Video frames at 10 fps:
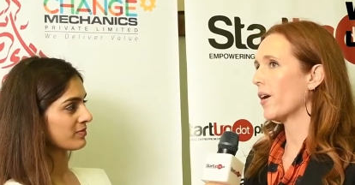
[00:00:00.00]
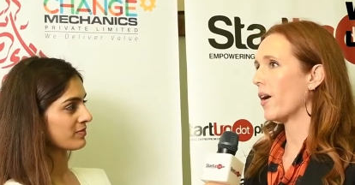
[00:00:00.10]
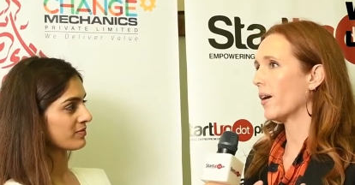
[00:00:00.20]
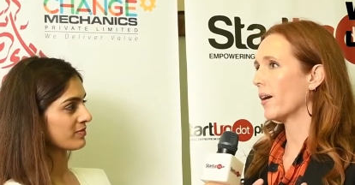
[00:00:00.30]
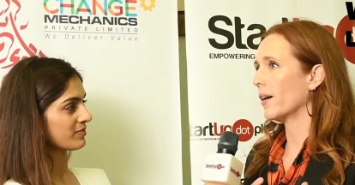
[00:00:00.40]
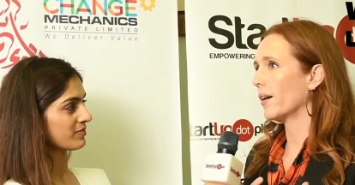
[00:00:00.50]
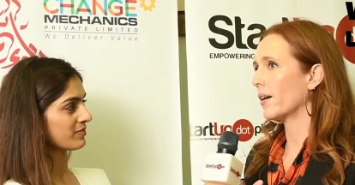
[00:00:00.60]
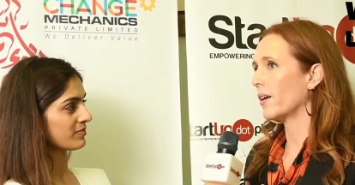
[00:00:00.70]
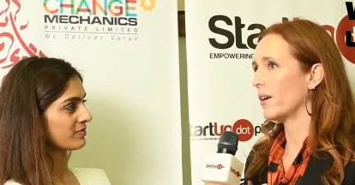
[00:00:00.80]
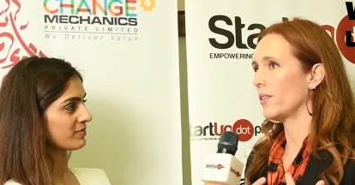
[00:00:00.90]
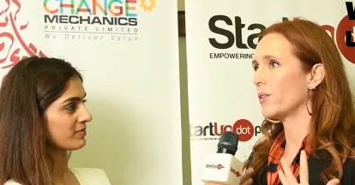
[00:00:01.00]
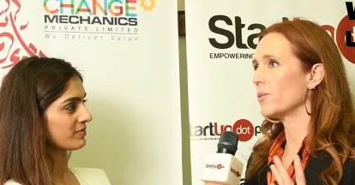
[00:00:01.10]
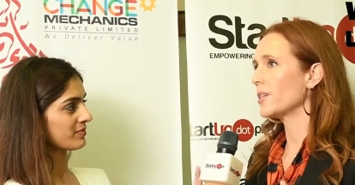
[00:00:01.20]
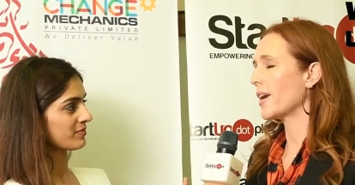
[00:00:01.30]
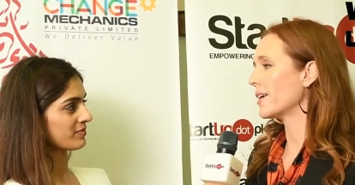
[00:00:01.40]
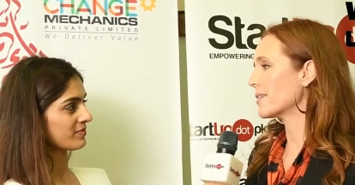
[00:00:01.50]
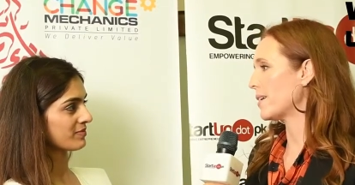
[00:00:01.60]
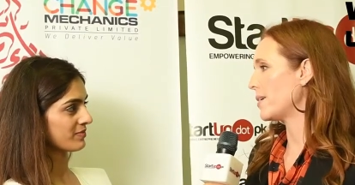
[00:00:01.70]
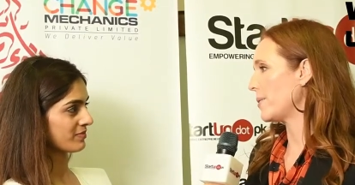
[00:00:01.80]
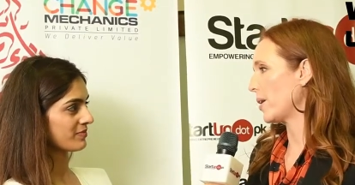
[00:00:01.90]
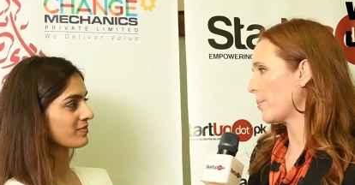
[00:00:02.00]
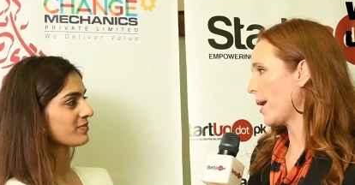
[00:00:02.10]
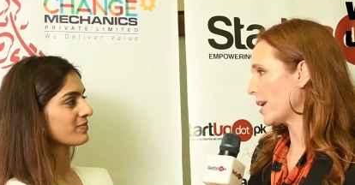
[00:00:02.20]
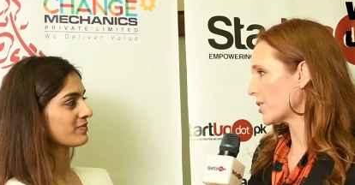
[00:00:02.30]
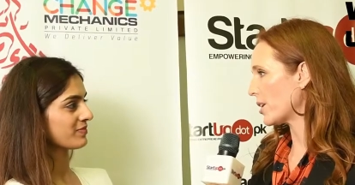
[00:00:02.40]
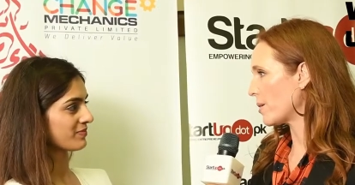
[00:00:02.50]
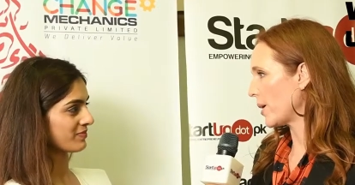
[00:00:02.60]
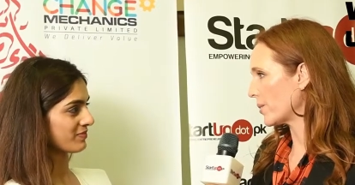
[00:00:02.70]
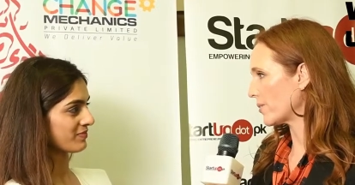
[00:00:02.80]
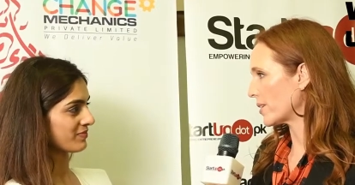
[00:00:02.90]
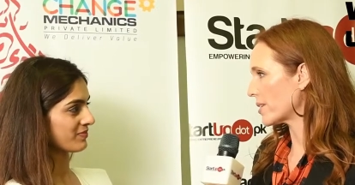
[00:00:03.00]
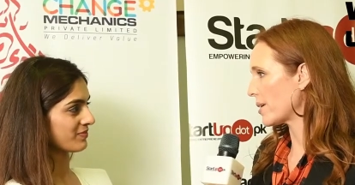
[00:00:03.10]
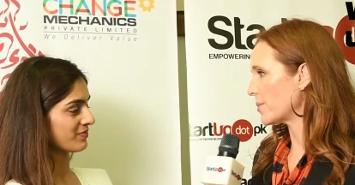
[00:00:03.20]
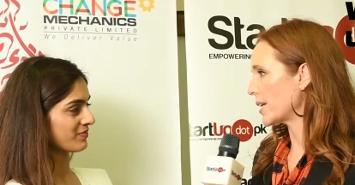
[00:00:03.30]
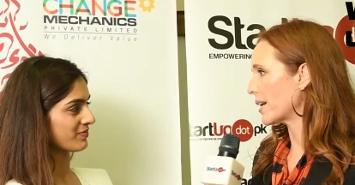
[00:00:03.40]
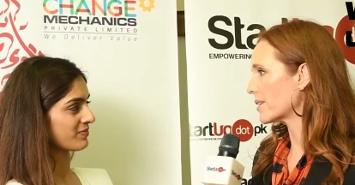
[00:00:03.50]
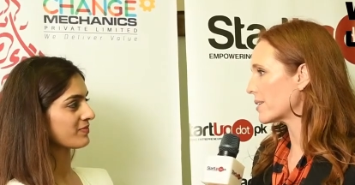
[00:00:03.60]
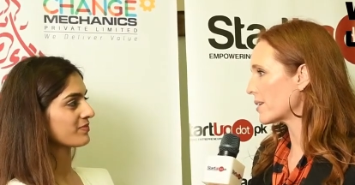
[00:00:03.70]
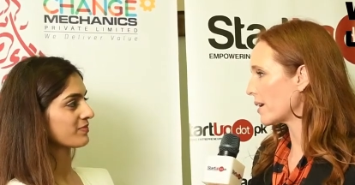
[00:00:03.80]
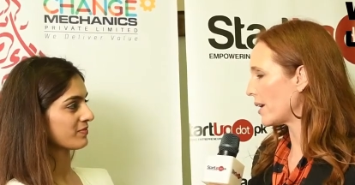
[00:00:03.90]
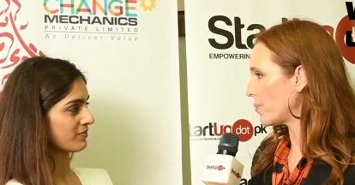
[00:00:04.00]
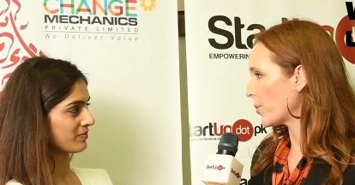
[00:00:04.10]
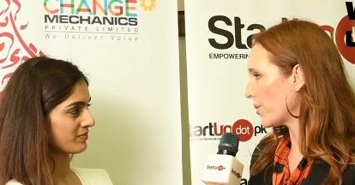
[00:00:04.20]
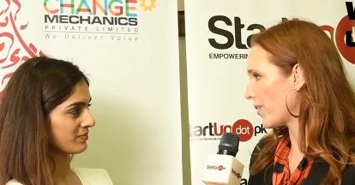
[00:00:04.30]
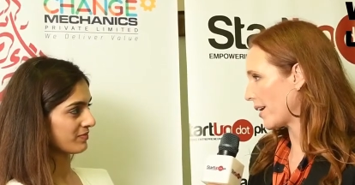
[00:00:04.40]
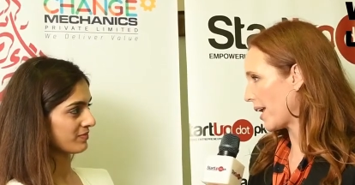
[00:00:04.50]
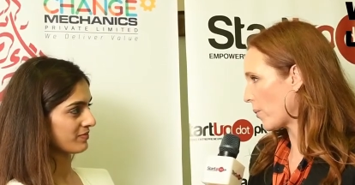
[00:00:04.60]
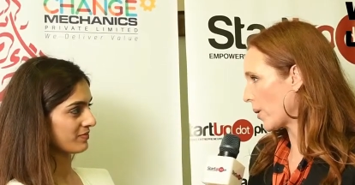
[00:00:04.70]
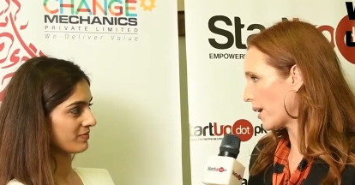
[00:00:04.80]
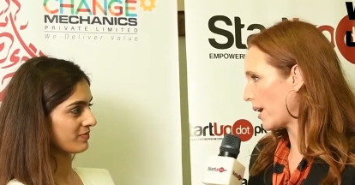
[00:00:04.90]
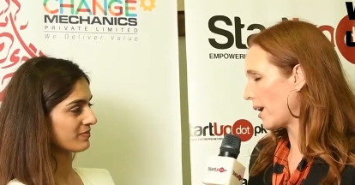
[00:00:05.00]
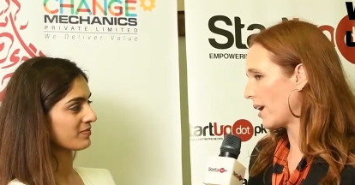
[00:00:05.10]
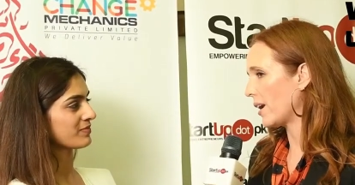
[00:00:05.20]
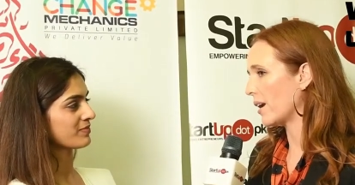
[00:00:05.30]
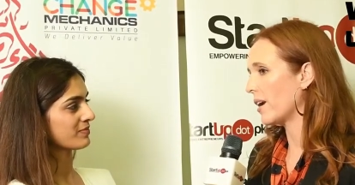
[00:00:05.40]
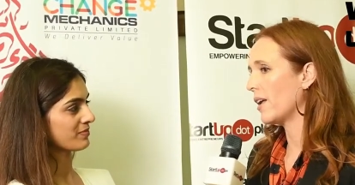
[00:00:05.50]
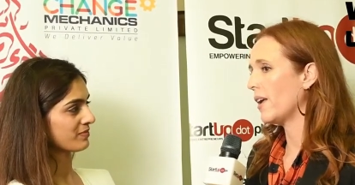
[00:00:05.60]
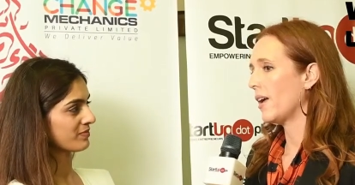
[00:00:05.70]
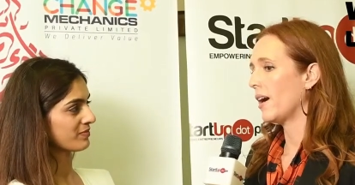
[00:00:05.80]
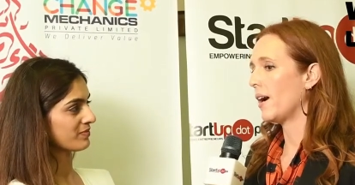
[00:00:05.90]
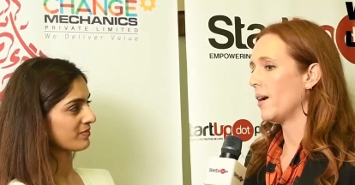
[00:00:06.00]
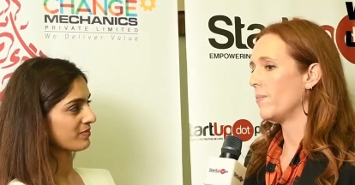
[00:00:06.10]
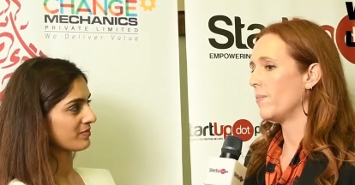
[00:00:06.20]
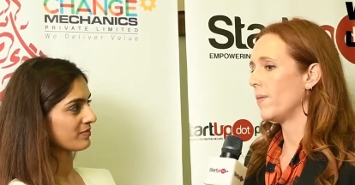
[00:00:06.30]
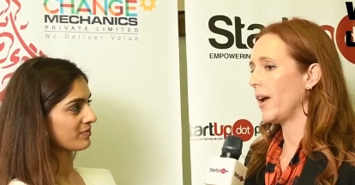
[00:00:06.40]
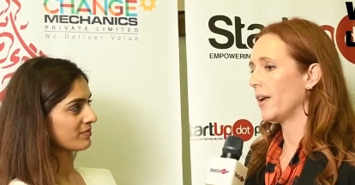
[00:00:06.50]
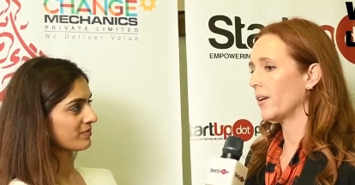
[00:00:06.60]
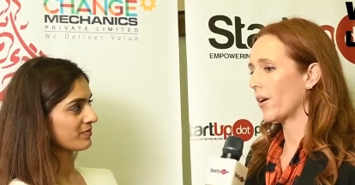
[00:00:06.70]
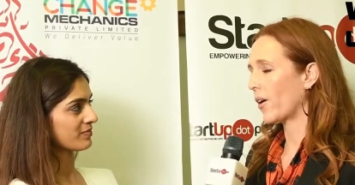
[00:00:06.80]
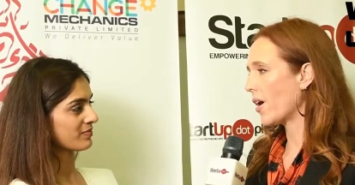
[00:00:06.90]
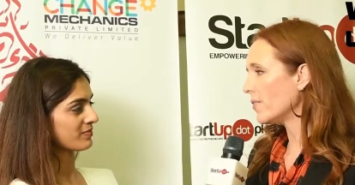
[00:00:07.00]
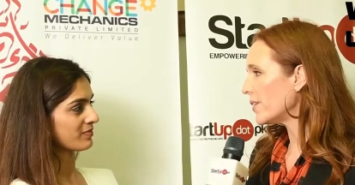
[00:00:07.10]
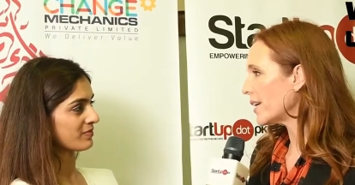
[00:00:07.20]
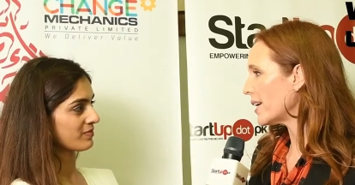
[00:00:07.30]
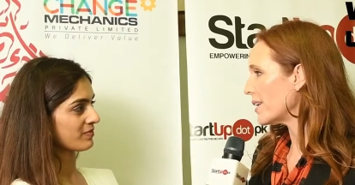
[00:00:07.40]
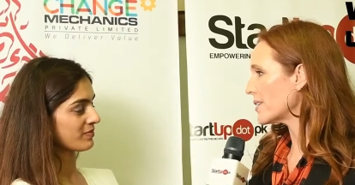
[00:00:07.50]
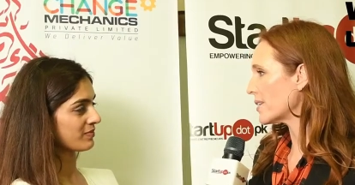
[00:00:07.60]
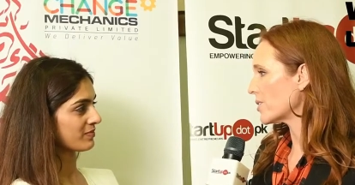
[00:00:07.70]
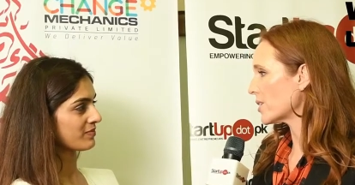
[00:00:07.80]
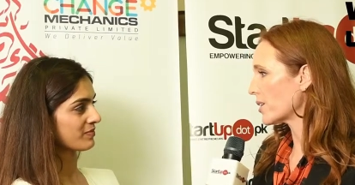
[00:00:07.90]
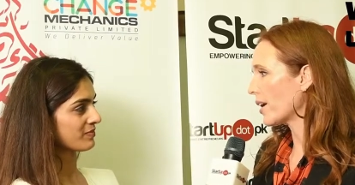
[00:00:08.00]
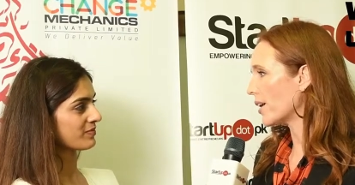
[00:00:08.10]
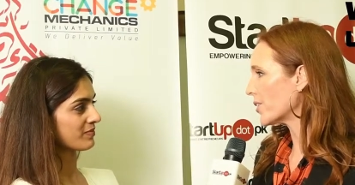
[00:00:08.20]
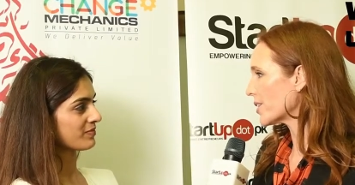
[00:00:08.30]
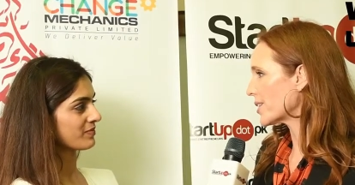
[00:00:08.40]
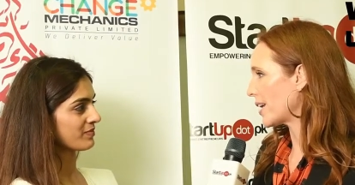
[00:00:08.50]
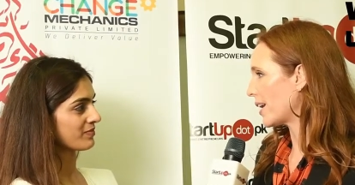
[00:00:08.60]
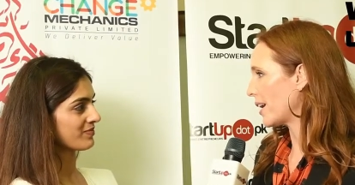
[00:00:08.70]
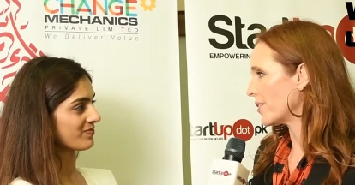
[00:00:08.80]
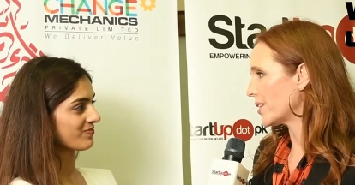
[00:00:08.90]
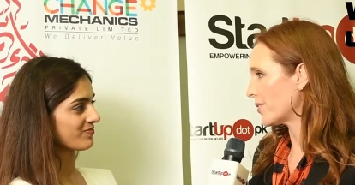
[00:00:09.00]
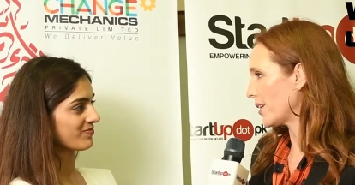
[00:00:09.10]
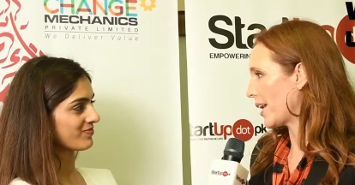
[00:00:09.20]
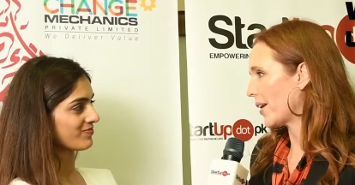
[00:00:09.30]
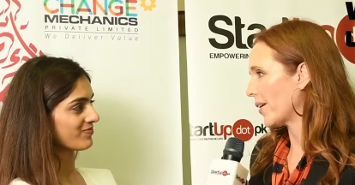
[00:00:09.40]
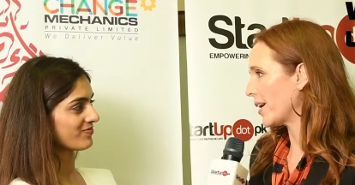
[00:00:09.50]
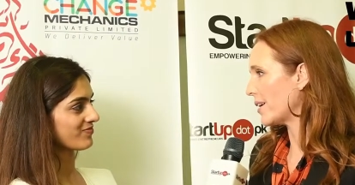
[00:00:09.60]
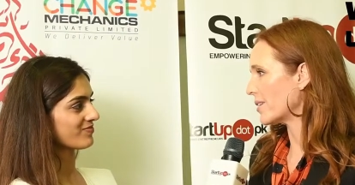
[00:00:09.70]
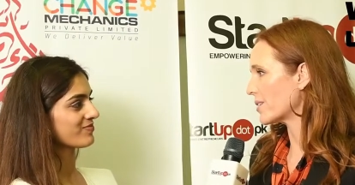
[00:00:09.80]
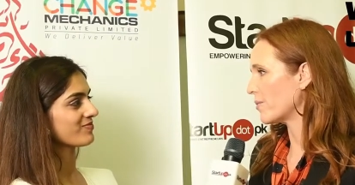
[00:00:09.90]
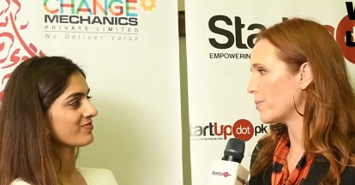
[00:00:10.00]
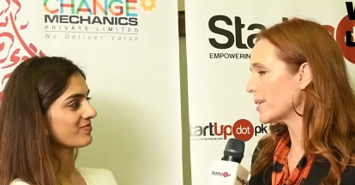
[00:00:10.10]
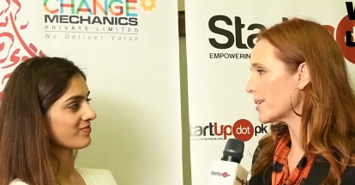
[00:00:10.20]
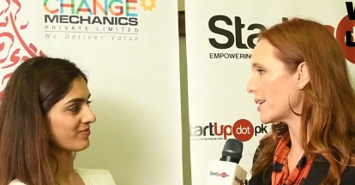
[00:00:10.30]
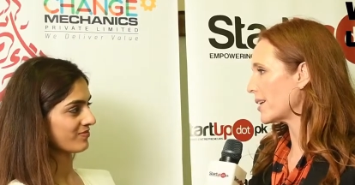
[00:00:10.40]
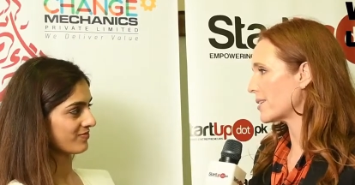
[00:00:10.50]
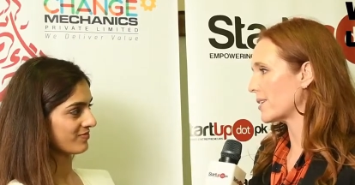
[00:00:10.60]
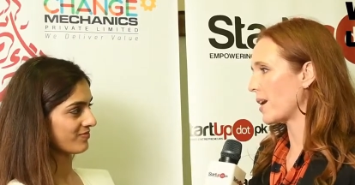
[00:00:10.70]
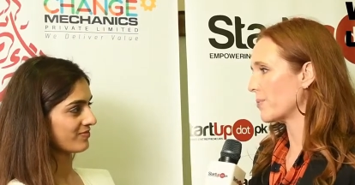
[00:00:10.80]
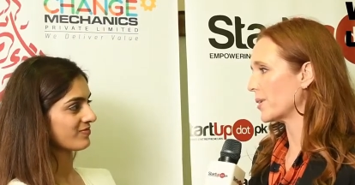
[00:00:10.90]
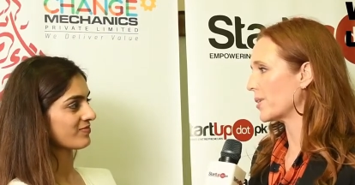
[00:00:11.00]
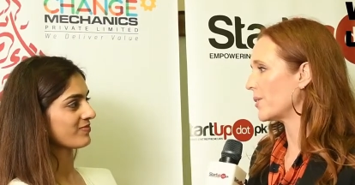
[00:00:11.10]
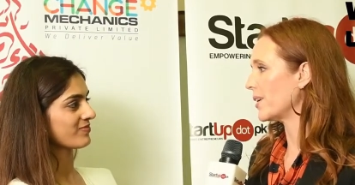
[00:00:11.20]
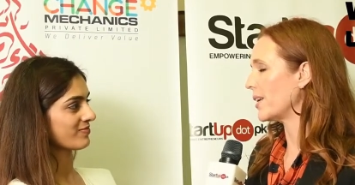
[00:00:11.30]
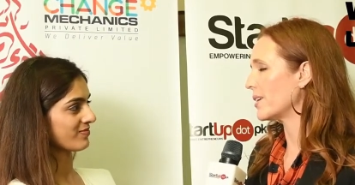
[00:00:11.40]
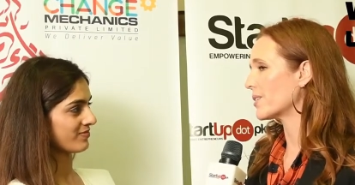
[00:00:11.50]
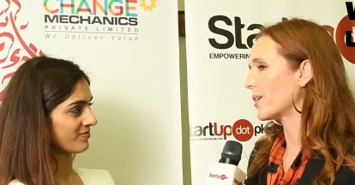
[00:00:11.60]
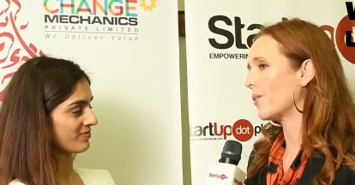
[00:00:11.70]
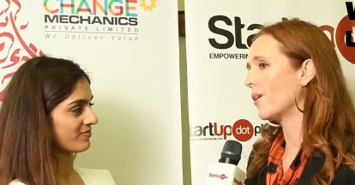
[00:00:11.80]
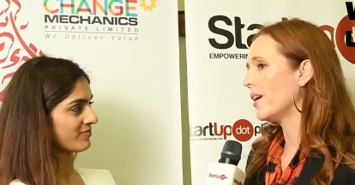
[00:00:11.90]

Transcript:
Speaker 1: our enthusiasm and our passion about different subjects, improve our networking, um, and our confidence and just our understanding of different areas of business and opportunity. So,